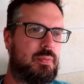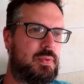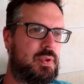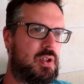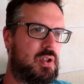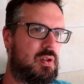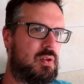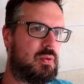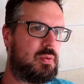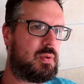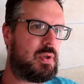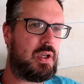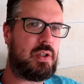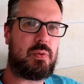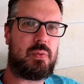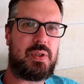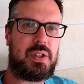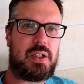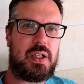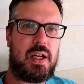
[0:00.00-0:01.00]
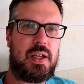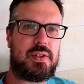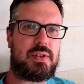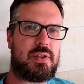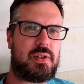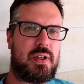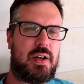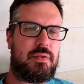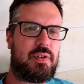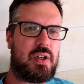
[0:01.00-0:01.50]
you know, on the weekends
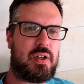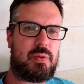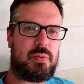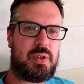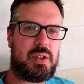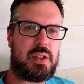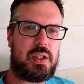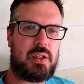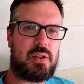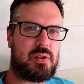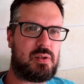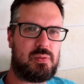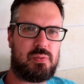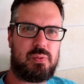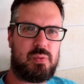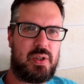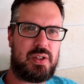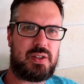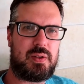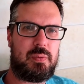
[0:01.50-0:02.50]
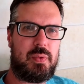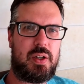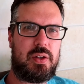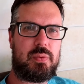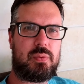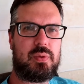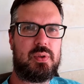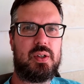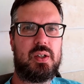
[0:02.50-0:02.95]
or every other weekend or once a month.